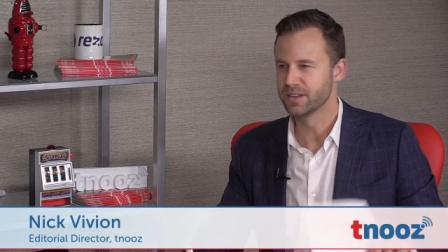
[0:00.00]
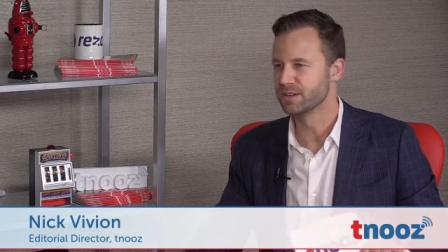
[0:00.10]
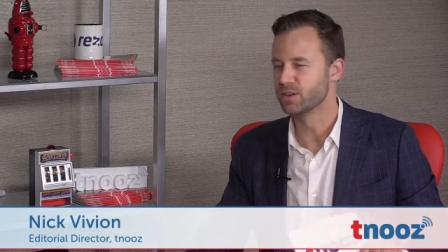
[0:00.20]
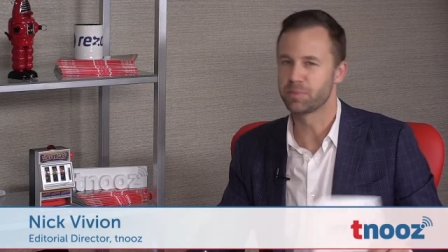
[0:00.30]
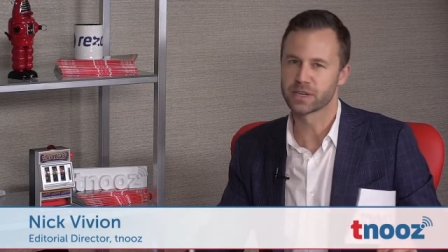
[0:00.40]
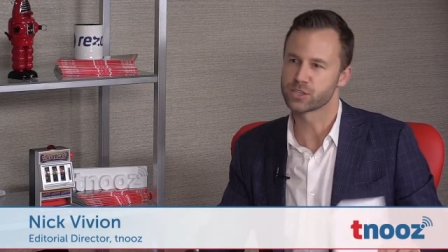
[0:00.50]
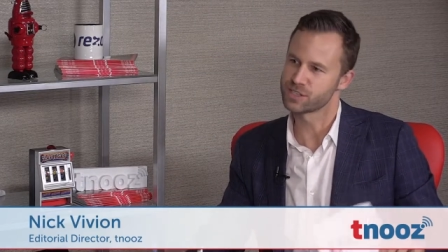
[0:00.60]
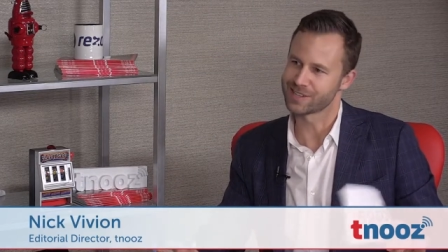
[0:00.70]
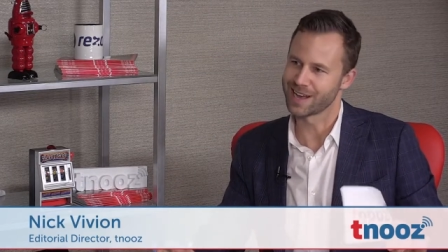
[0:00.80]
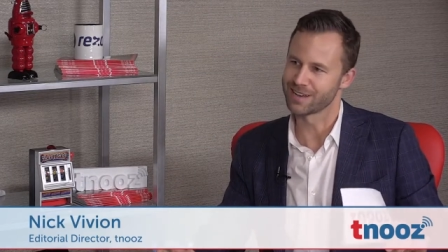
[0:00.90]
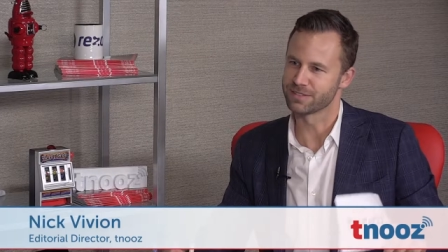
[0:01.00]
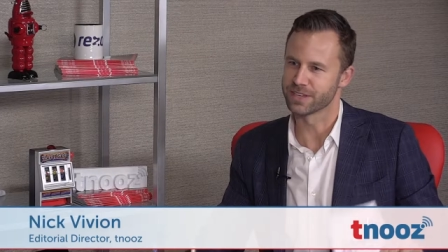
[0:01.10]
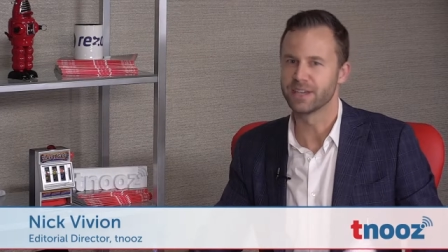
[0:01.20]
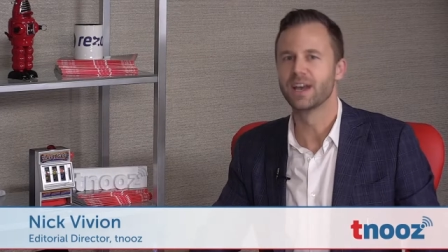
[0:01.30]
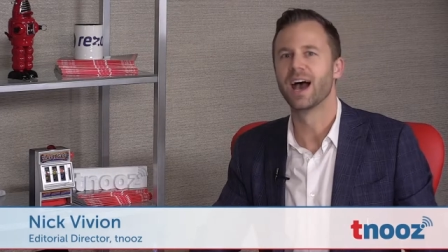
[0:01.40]
No picture, just Ivy.
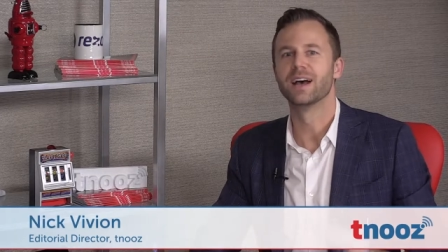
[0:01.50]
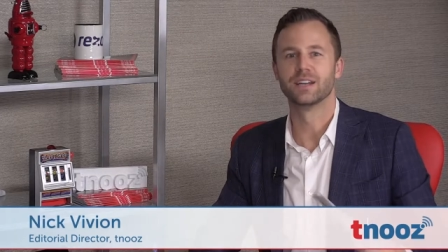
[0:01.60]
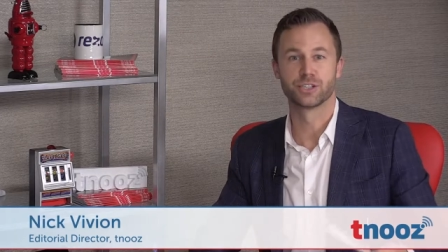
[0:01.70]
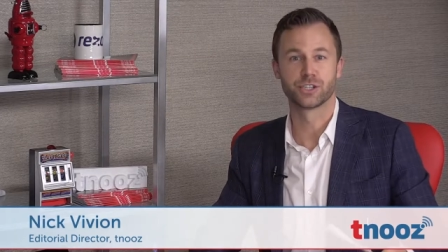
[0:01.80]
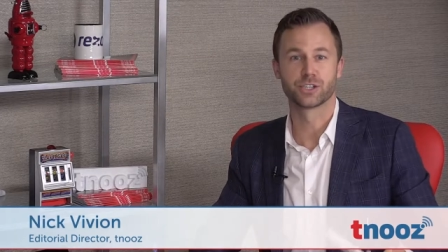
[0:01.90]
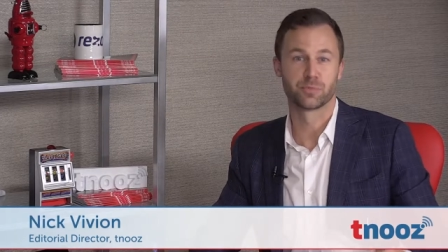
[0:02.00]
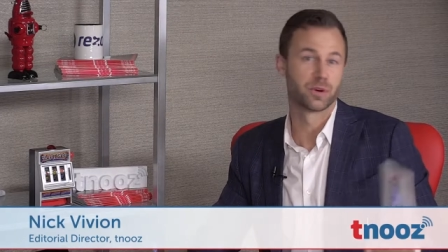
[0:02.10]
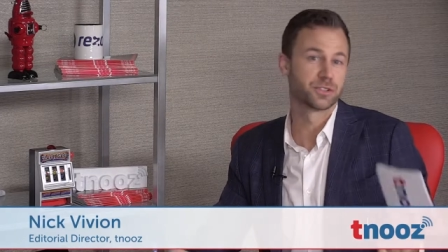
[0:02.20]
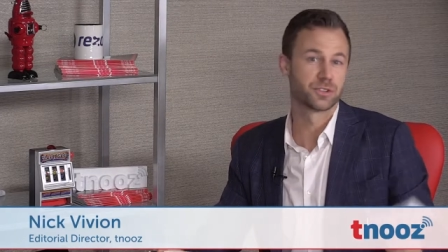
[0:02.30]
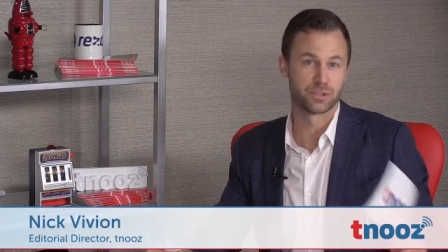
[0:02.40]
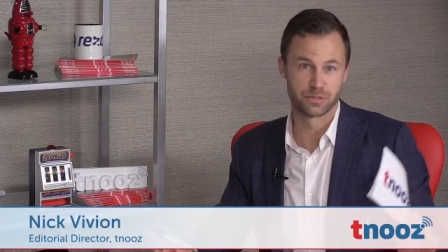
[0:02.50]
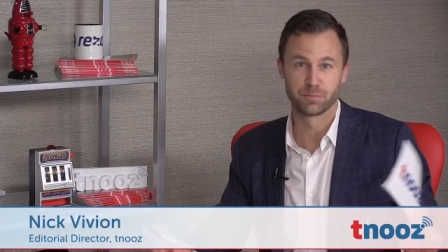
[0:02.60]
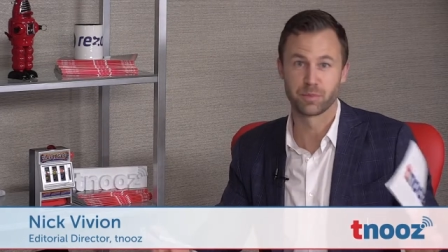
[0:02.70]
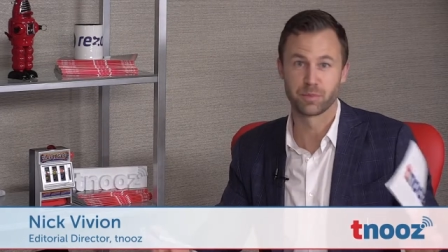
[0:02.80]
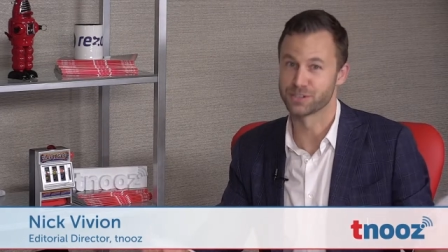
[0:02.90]
Uh-huh. And she's your personal
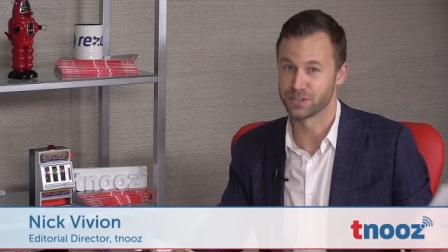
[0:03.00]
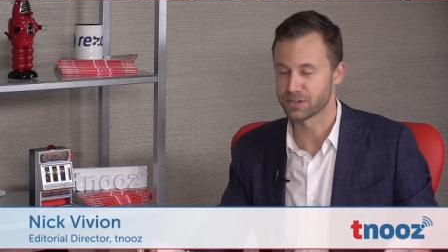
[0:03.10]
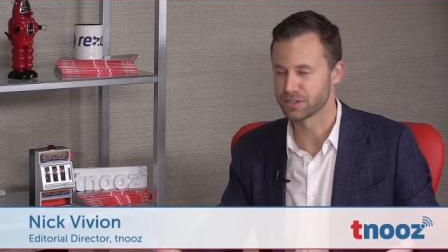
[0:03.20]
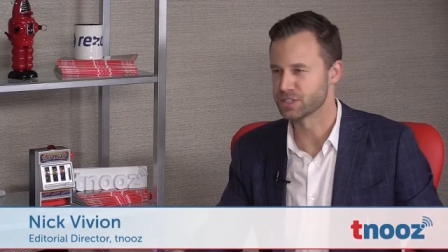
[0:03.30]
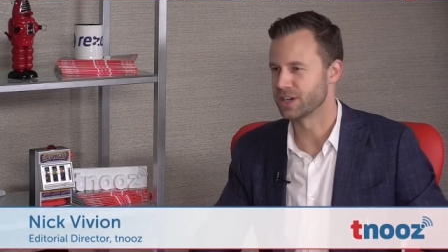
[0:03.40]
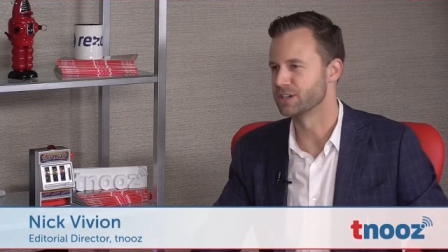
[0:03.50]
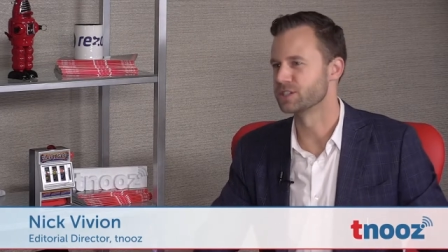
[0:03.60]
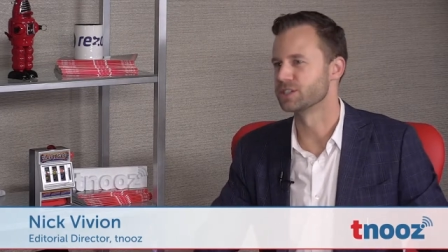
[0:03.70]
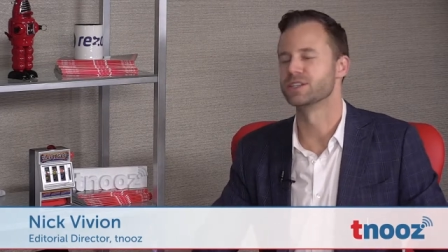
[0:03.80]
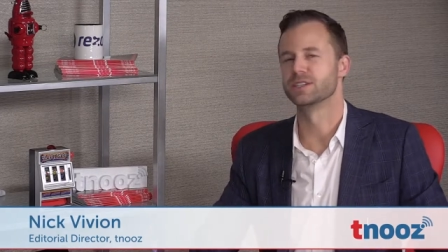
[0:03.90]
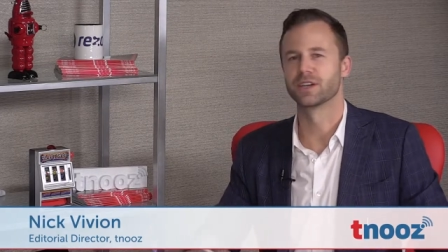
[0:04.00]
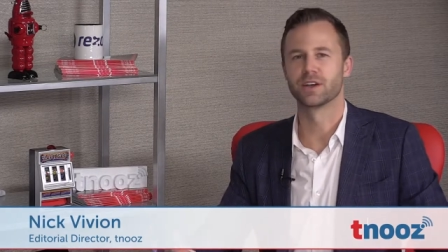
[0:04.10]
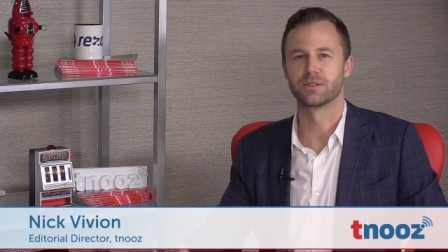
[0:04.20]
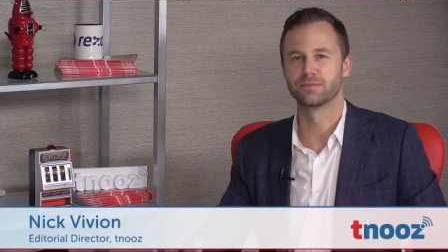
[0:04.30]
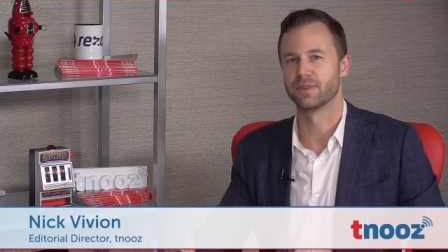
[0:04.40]
personal concierge, and she, you
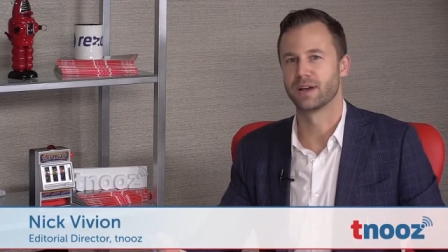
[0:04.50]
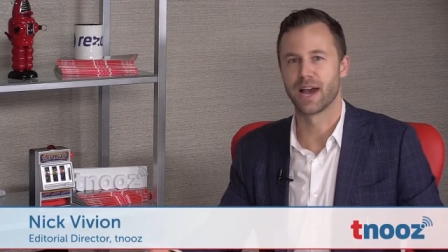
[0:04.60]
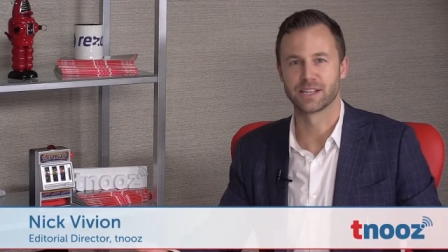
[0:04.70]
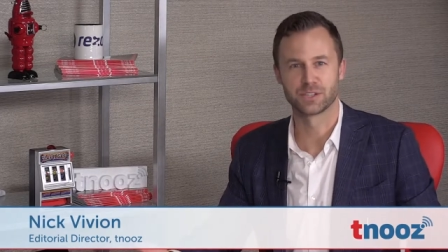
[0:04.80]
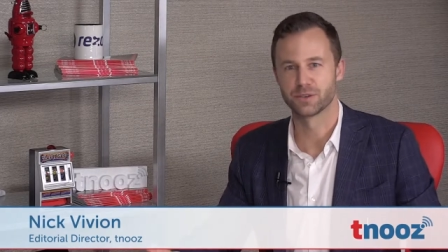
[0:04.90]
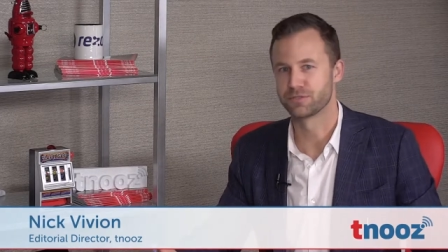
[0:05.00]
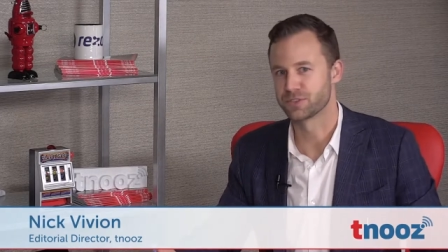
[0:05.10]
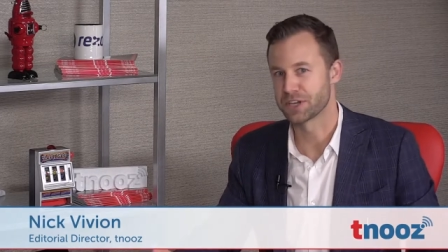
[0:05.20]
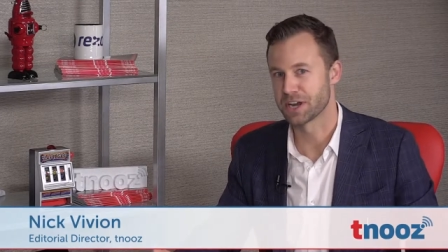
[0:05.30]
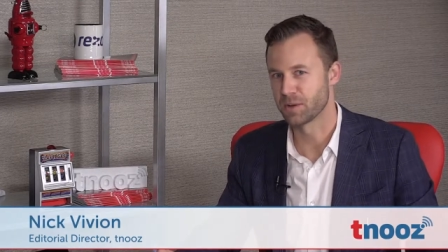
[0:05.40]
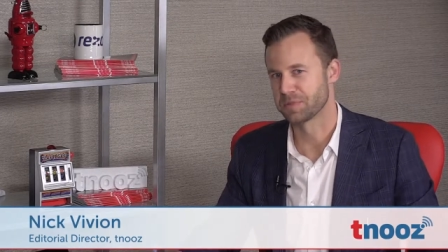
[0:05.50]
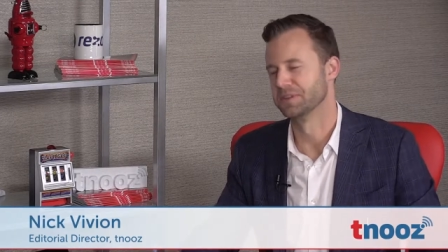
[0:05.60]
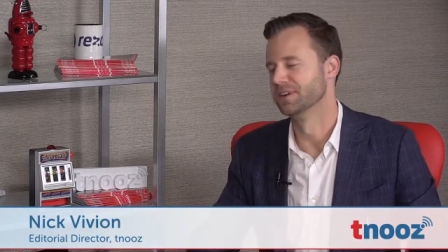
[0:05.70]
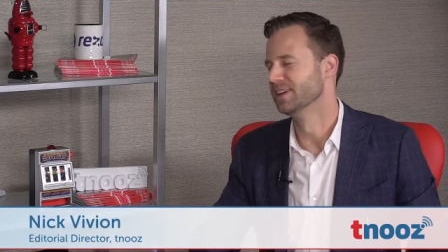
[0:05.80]
know, asks you if she can help you.